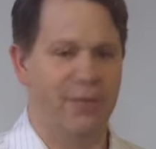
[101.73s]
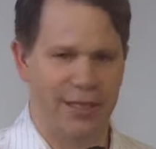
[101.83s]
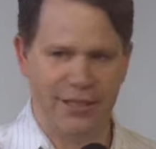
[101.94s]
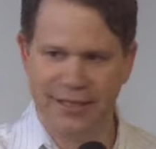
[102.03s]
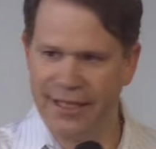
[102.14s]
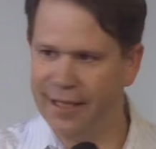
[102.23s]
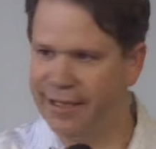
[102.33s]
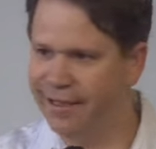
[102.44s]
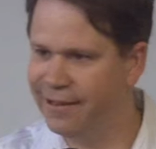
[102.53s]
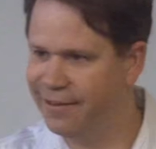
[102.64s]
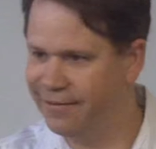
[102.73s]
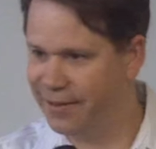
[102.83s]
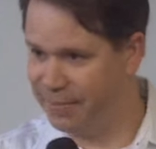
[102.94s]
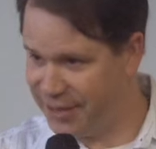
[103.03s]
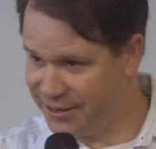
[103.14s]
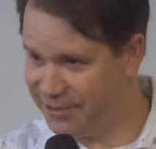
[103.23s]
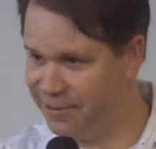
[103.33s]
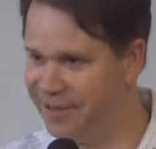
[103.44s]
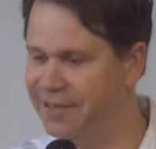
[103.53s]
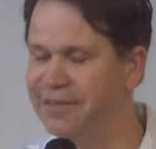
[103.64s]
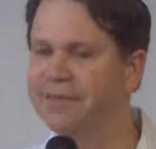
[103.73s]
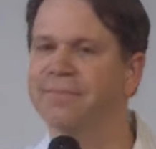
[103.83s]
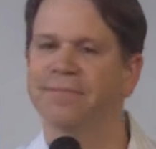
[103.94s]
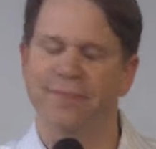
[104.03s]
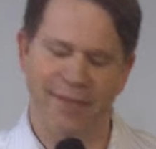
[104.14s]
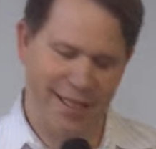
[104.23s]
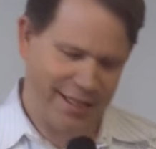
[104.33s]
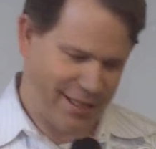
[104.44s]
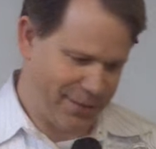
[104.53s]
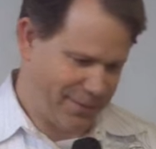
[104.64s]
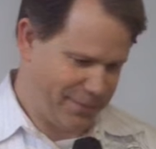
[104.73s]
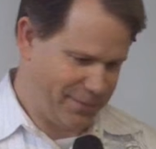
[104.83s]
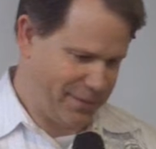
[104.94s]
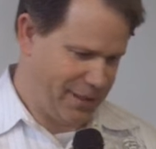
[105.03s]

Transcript: what do you say? What are the magic words? Thank you.